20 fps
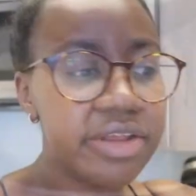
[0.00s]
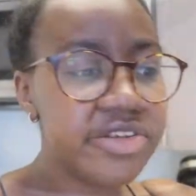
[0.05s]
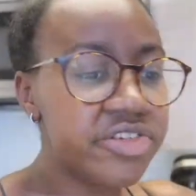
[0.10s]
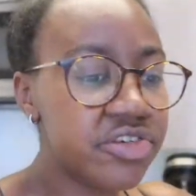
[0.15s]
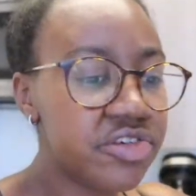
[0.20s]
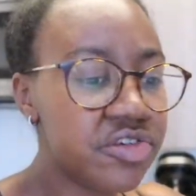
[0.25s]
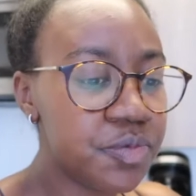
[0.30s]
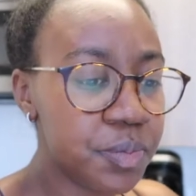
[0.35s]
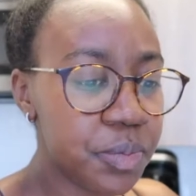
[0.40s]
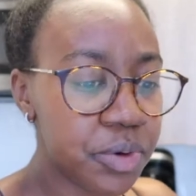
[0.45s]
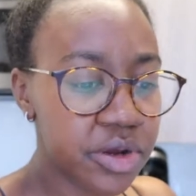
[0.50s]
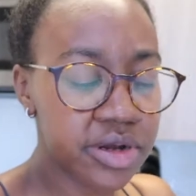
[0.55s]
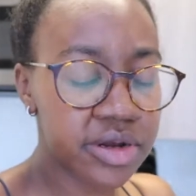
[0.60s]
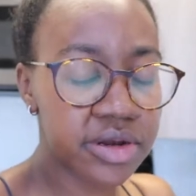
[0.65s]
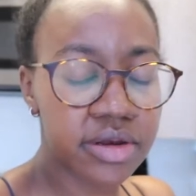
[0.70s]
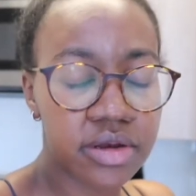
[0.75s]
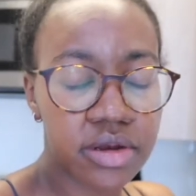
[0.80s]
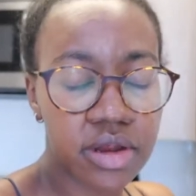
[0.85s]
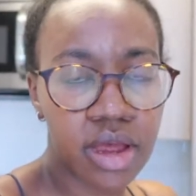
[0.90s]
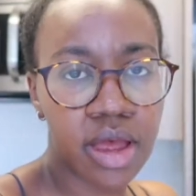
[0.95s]
just put
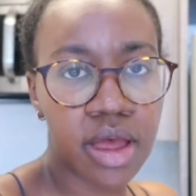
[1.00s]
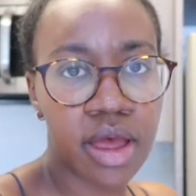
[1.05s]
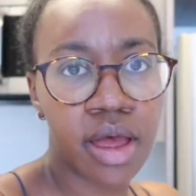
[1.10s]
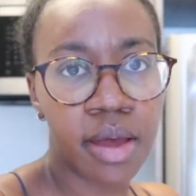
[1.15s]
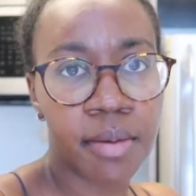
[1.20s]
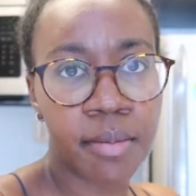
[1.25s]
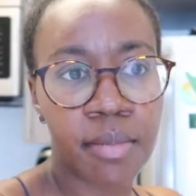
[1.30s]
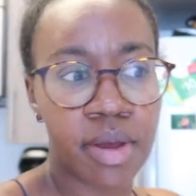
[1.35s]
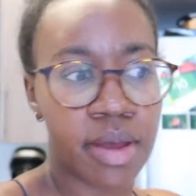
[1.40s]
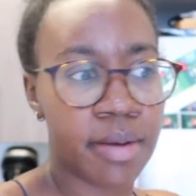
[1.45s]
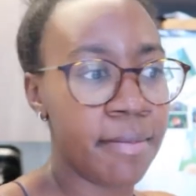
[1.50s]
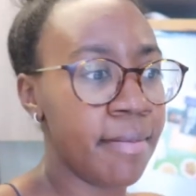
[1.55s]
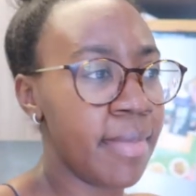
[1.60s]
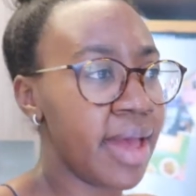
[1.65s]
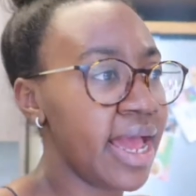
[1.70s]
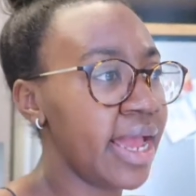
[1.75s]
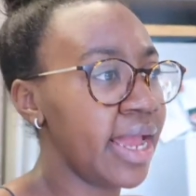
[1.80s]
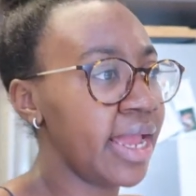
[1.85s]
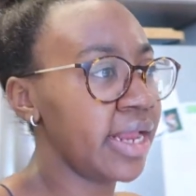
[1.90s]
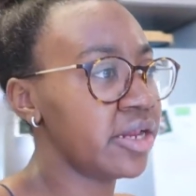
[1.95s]

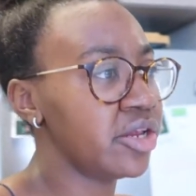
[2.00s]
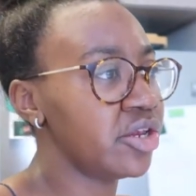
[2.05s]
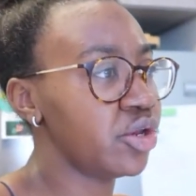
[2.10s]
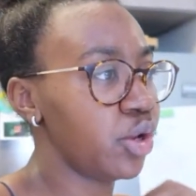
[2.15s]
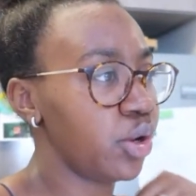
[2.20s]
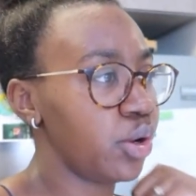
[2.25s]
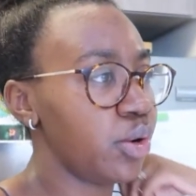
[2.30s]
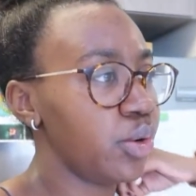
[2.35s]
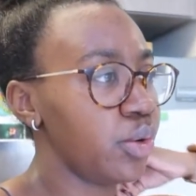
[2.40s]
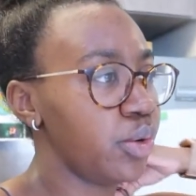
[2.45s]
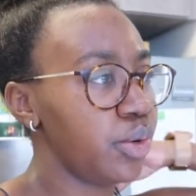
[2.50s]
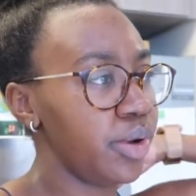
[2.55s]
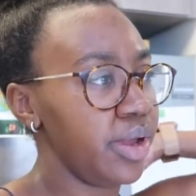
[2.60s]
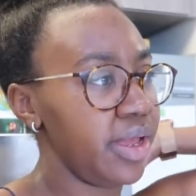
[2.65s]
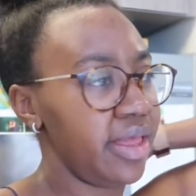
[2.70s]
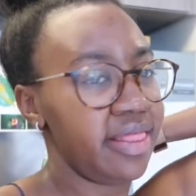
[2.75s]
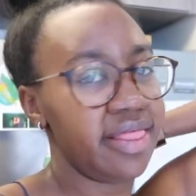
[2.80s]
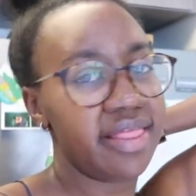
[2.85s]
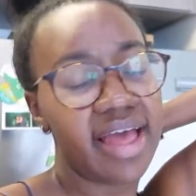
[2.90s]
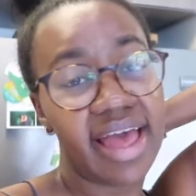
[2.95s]
my dough
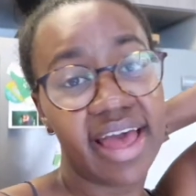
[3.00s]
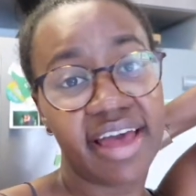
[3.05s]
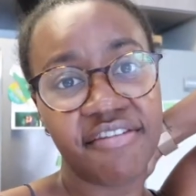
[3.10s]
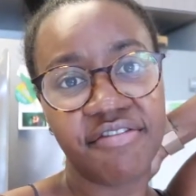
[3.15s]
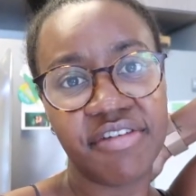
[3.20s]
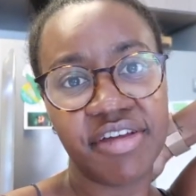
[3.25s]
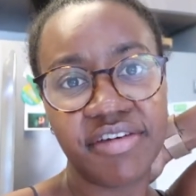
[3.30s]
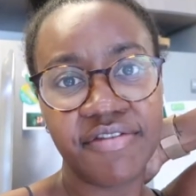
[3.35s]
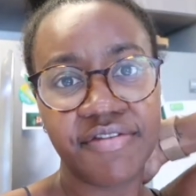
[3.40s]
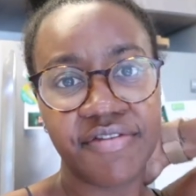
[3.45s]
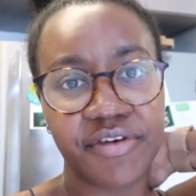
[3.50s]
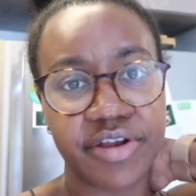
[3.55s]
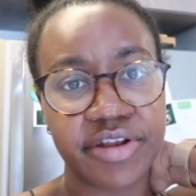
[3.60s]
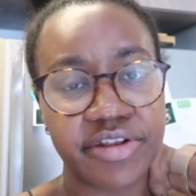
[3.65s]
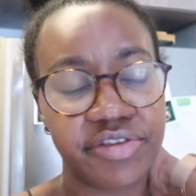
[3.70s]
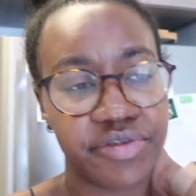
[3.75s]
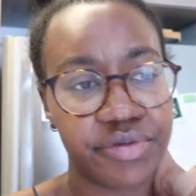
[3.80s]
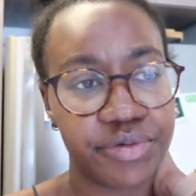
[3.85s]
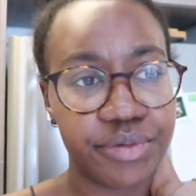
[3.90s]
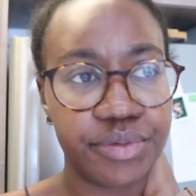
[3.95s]
in the oven for it
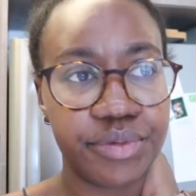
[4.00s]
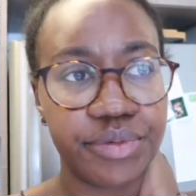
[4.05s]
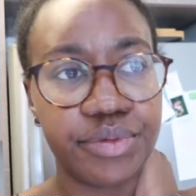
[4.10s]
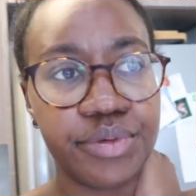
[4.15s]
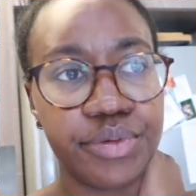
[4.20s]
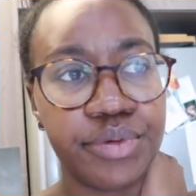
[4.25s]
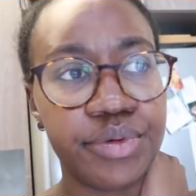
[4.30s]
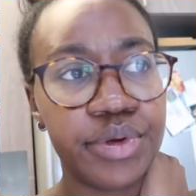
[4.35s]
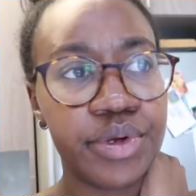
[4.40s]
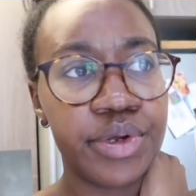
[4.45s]
to